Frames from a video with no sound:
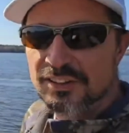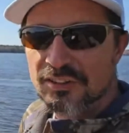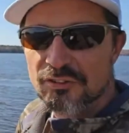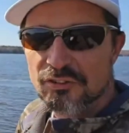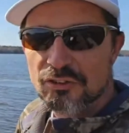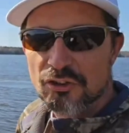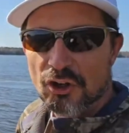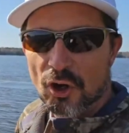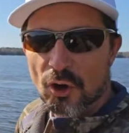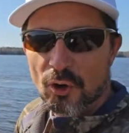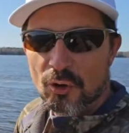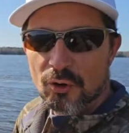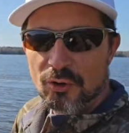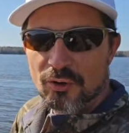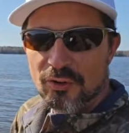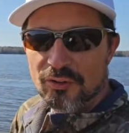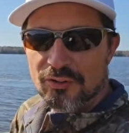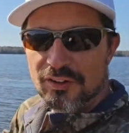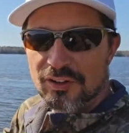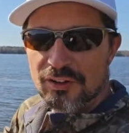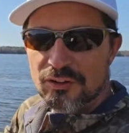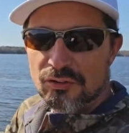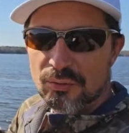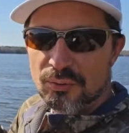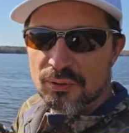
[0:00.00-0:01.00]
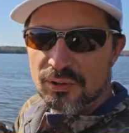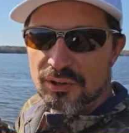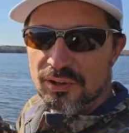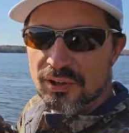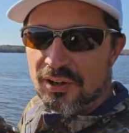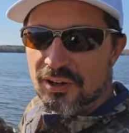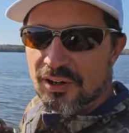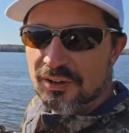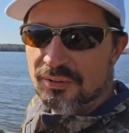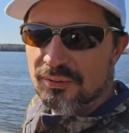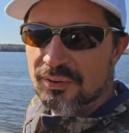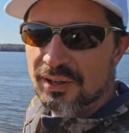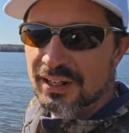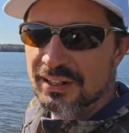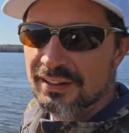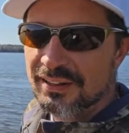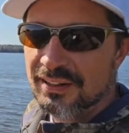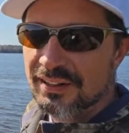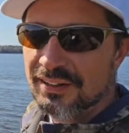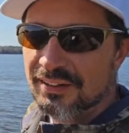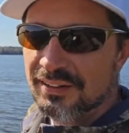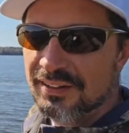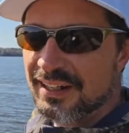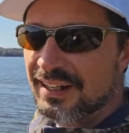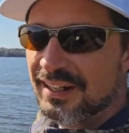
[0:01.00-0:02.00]
Total disregard right
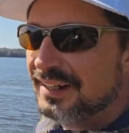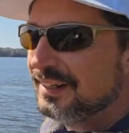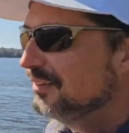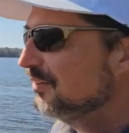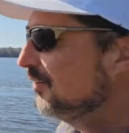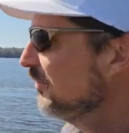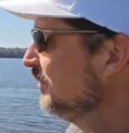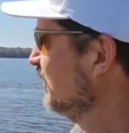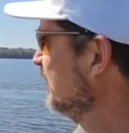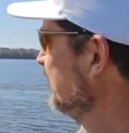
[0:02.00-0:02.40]
there, guys.